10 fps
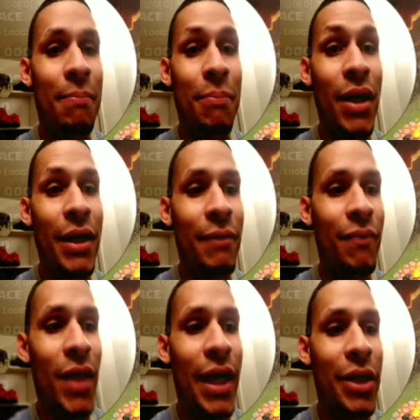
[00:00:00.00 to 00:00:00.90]
But
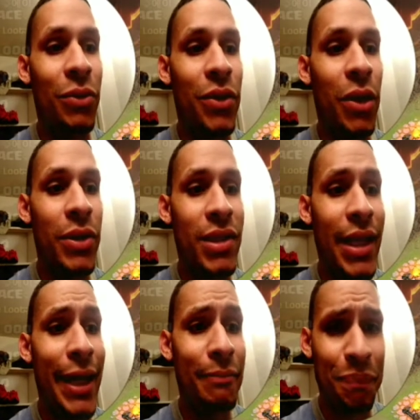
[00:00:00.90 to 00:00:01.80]
you'll notice
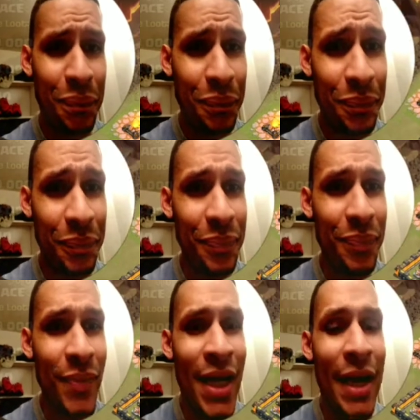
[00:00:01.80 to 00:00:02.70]
that
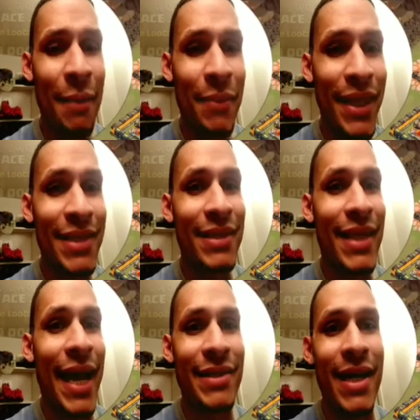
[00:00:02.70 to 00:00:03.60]
these
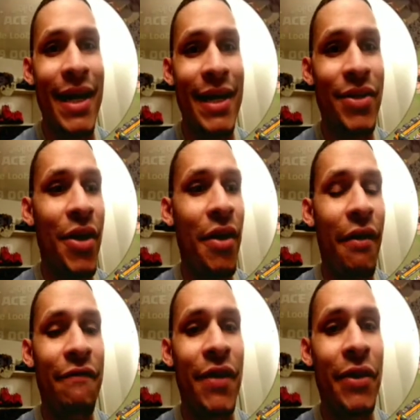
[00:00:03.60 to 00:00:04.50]
attacks, guys,
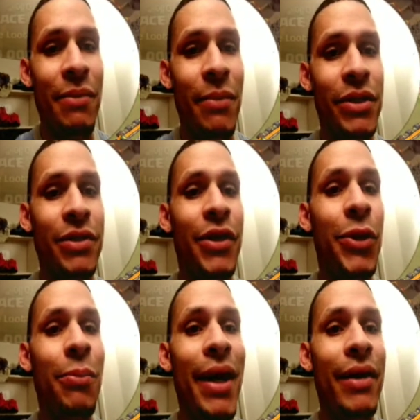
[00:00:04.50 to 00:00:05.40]
are very much the
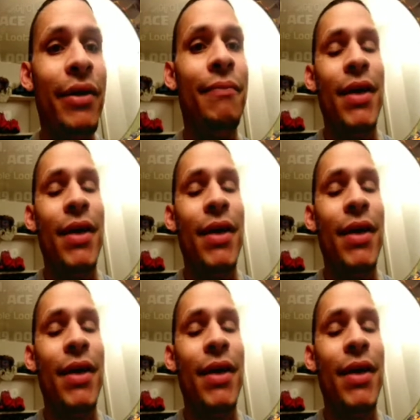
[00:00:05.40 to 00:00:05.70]
new meta.